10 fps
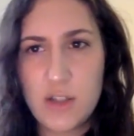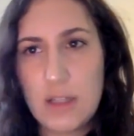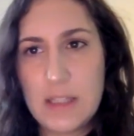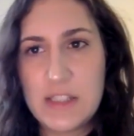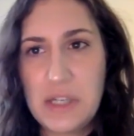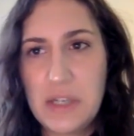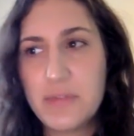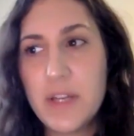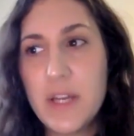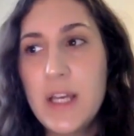all that stuff.
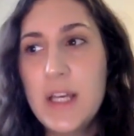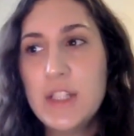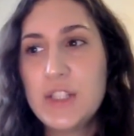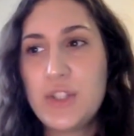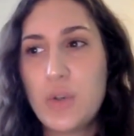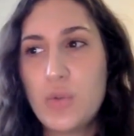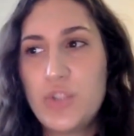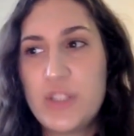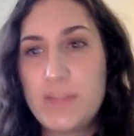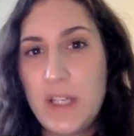So
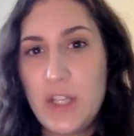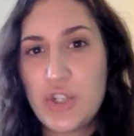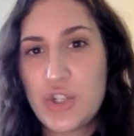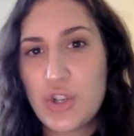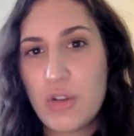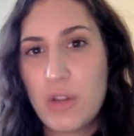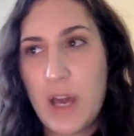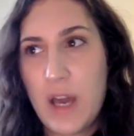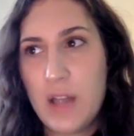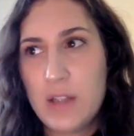just making sure
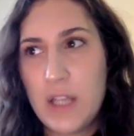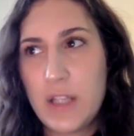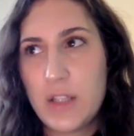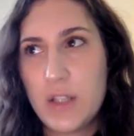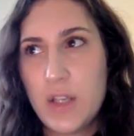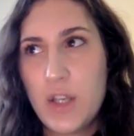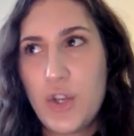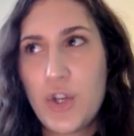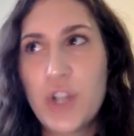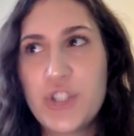that like
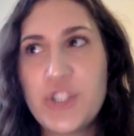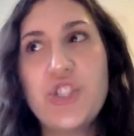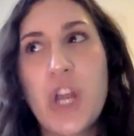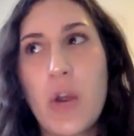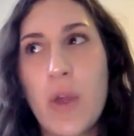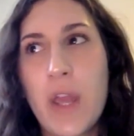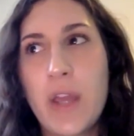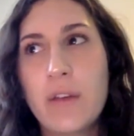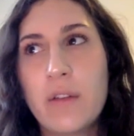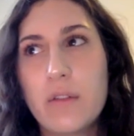you're not just
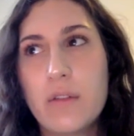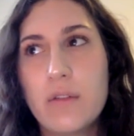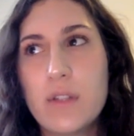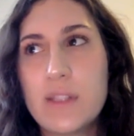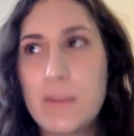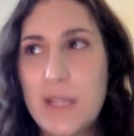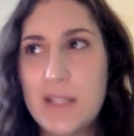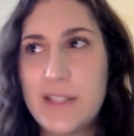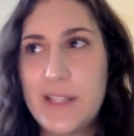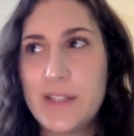sharing something that
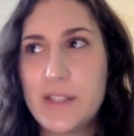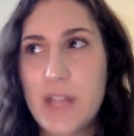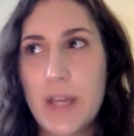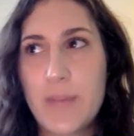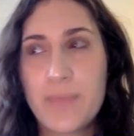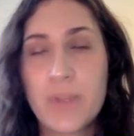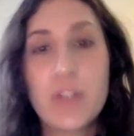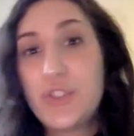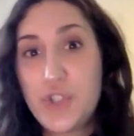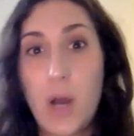says like
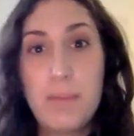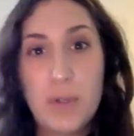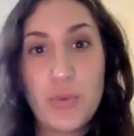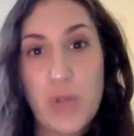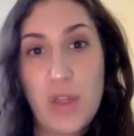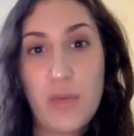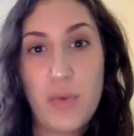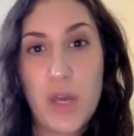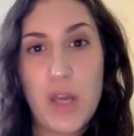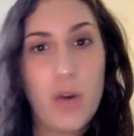stop Bill
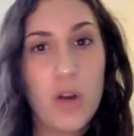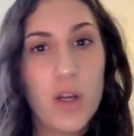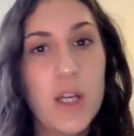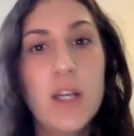23 or